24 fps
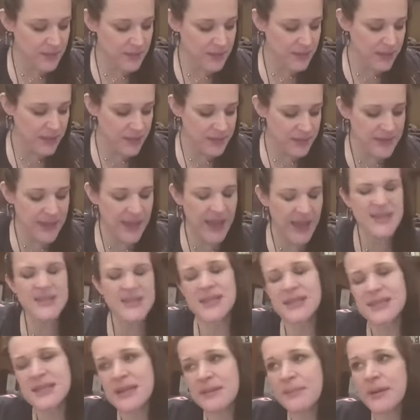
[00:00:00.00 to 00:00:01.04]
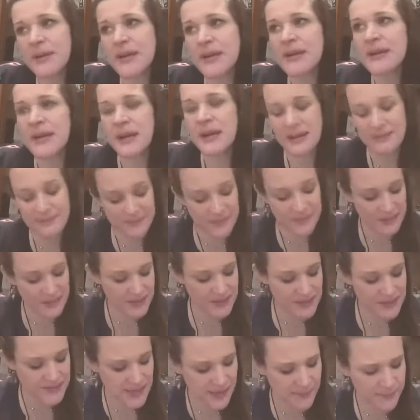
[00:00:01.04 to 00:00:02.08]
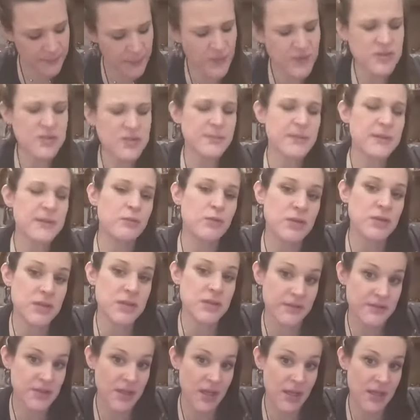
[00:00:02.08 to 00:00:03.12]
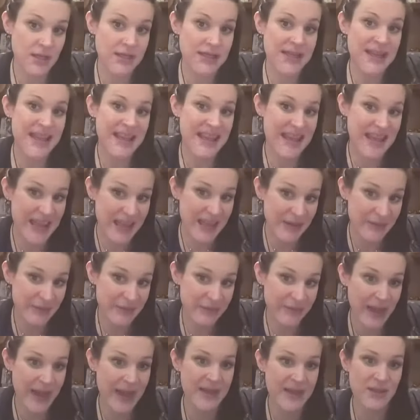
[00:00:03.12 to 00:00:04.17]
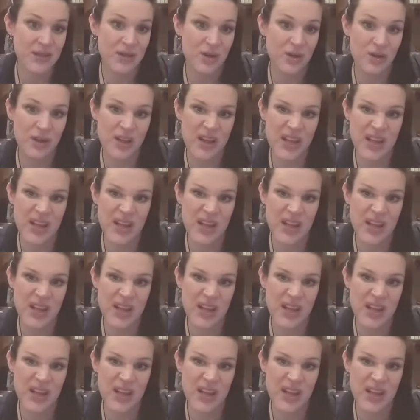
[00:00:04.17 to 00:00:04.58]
I did it. But so I possibly wouldn't have done if I hadn't got